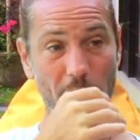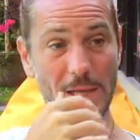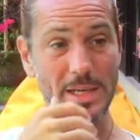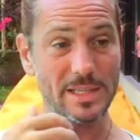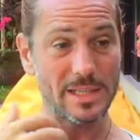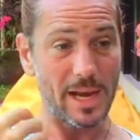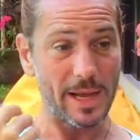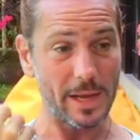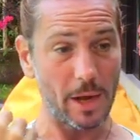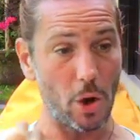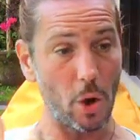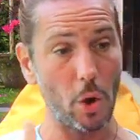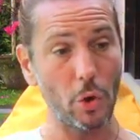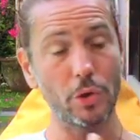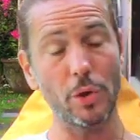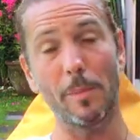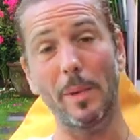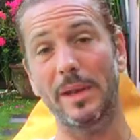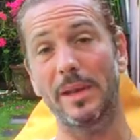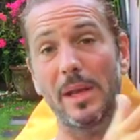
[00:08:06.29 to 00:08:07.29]
It's like
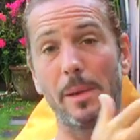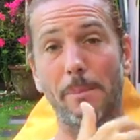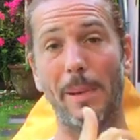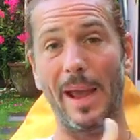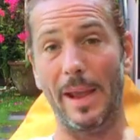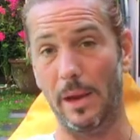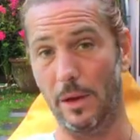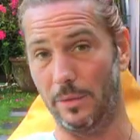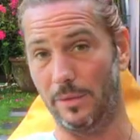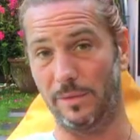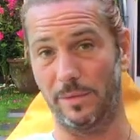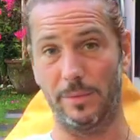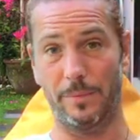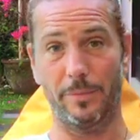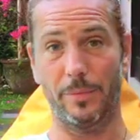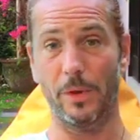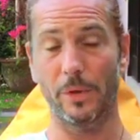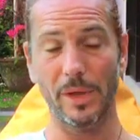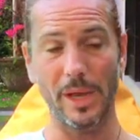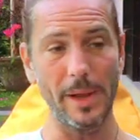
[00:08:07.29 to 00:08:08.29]
automatic pilots,
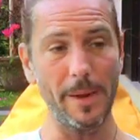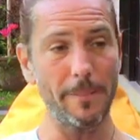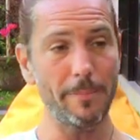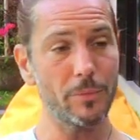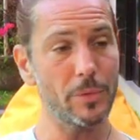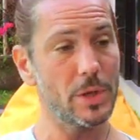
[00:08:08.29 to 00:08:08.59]
okay?